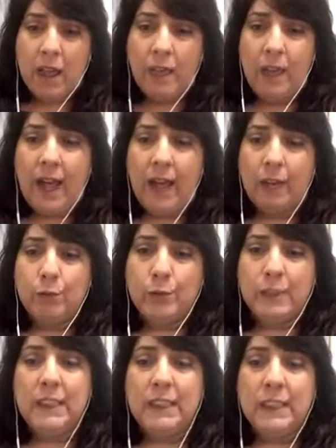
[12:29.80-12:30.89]
that
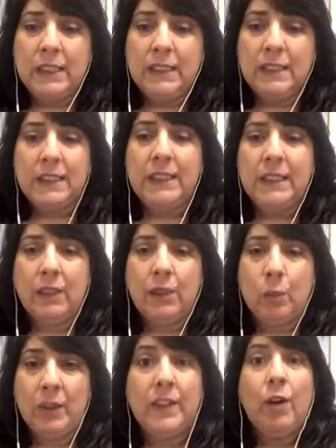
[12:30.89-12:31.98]
really is
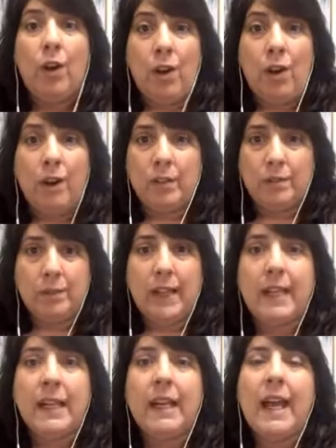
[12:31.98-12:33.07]
leading with their heart,
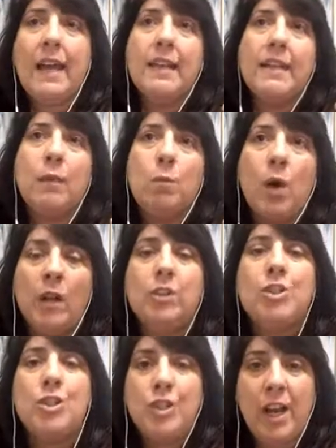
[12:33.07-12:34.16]
right? And they want to
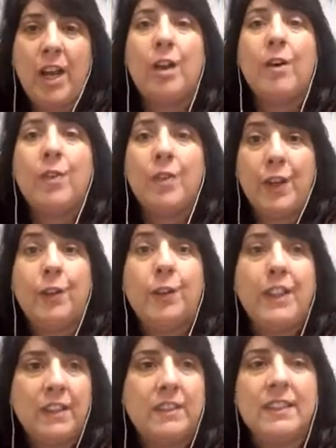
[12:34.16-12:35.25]
share their
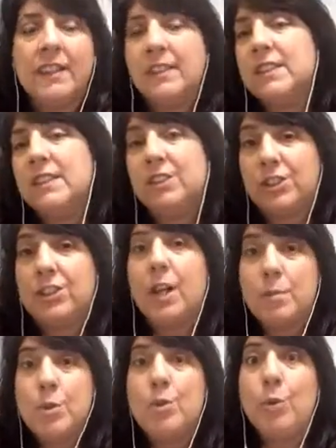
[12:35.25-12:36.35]
gifts, the things that
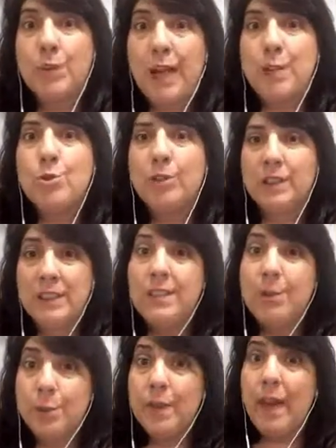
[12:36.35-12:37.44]
come so naturally
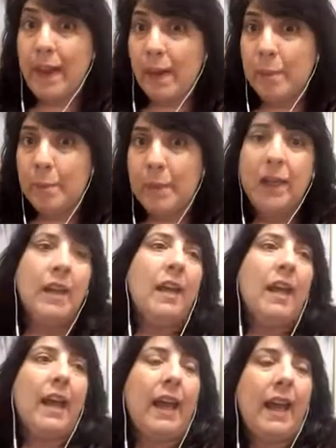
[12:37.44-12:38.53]
to them.
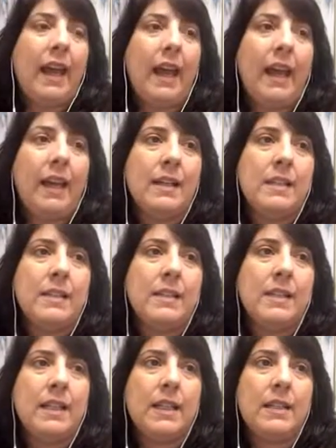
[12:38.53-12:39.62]

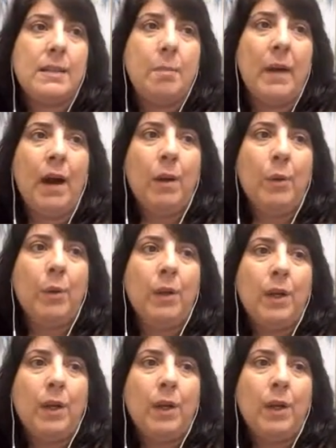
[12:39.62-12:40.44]
And it's about